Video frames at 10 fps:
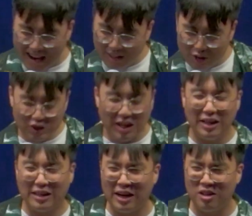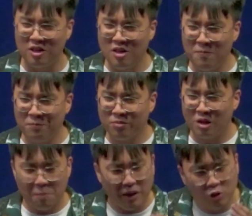the shy kind.
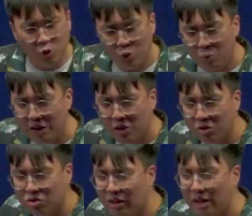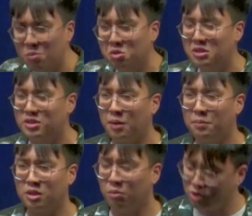But could we also get him to
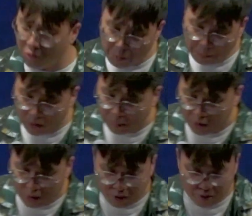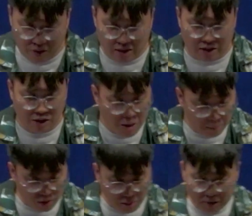disciple someone? So we put him into our training,
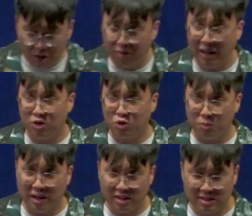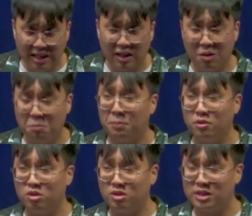put him in the right group where there's younger people
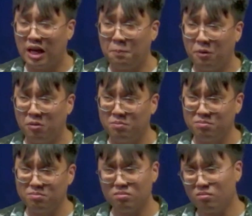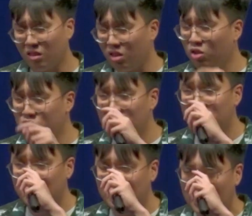to disciple. Just
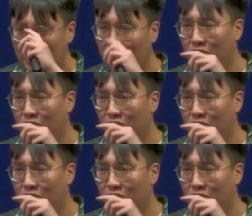this year,